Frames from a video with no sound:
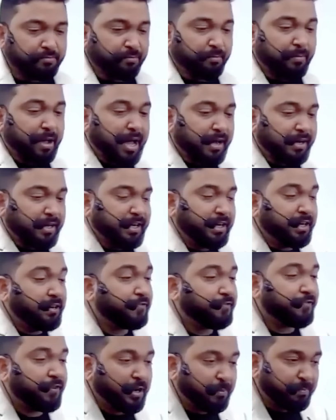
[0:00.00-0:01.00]

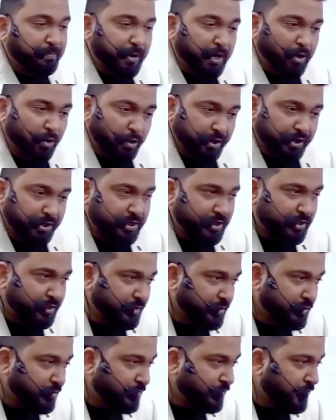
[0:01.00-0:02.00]
married Philippa Royt.
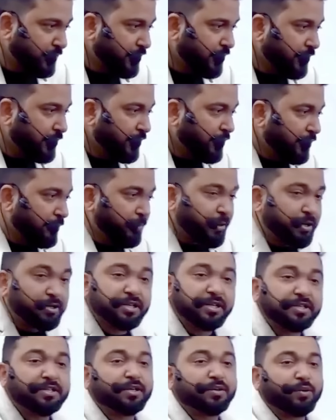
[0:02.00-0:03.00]
Because
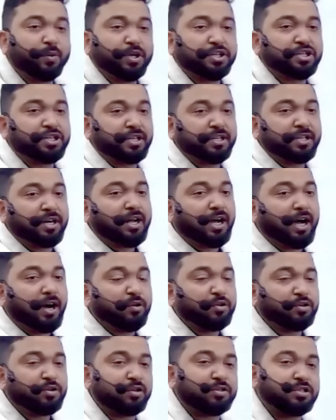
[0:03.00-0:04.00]
there is a question that
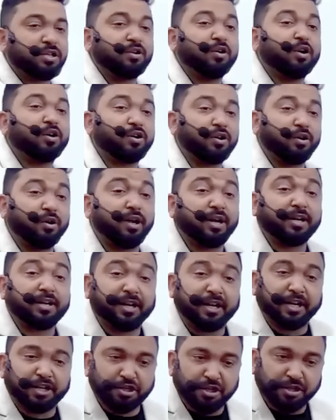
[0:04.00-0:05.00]
how Chaucer got royal
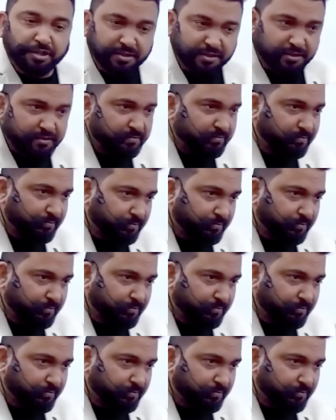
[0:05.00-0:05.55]
connections.